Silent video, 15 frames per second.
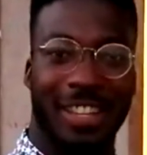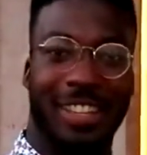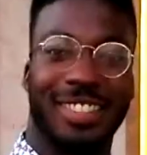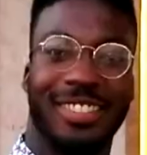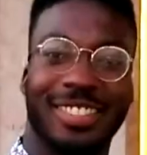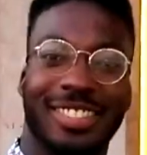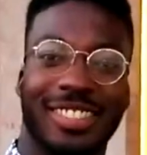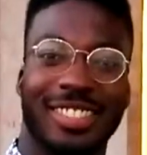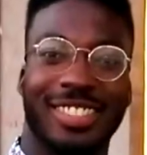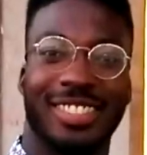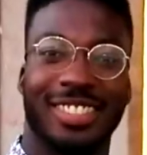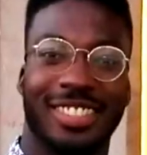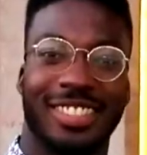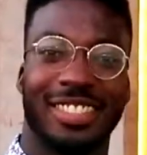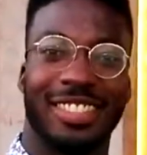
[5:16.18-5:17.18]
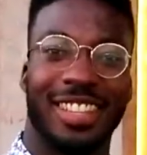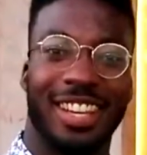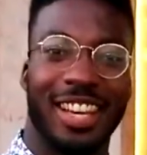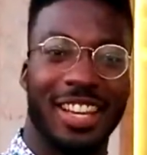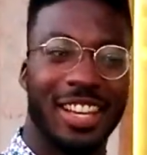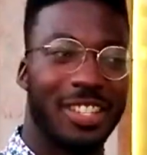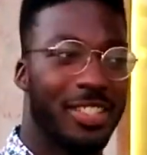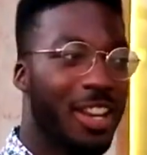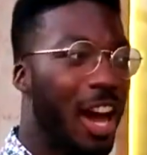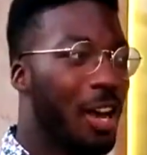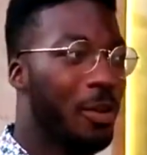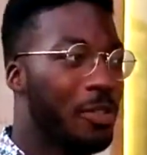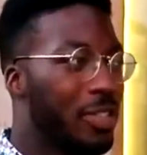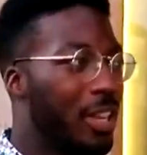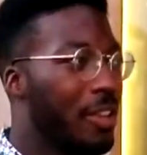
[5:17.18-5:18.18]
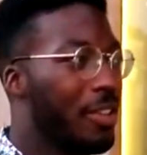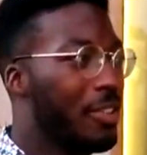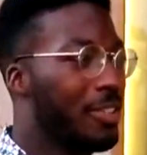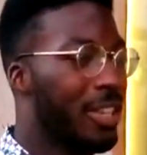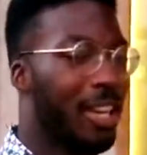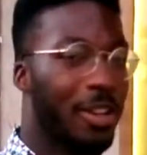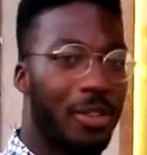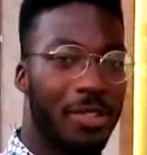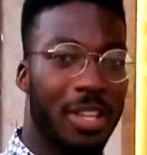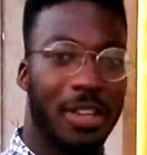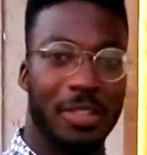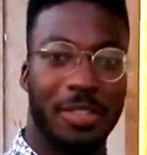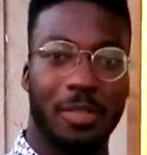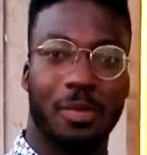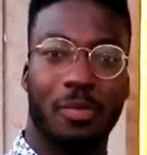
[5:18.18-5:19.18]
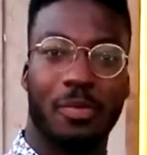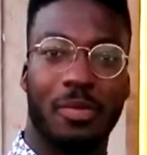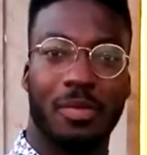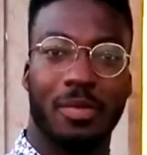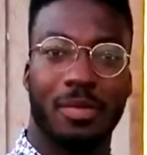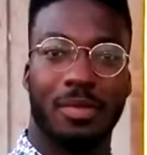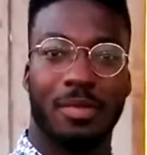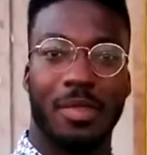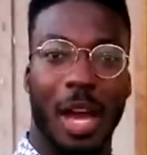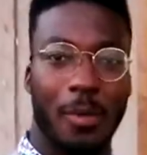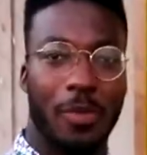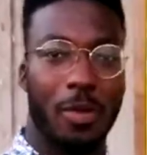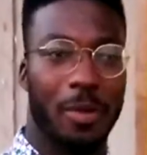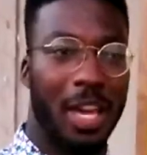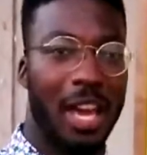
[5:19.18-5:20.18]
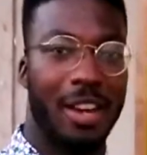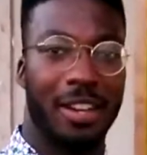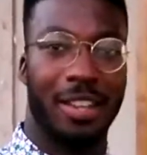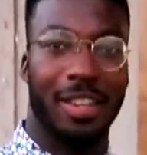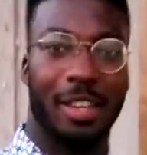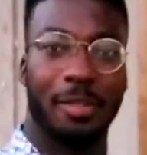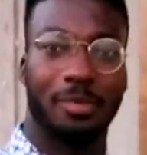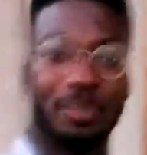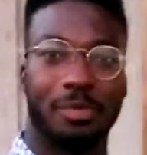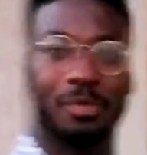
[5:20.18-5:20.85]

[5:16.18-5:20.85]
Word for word: Yeah. yeah nice. Yeah, are you Are you from there? I'm from Canada. Yeah.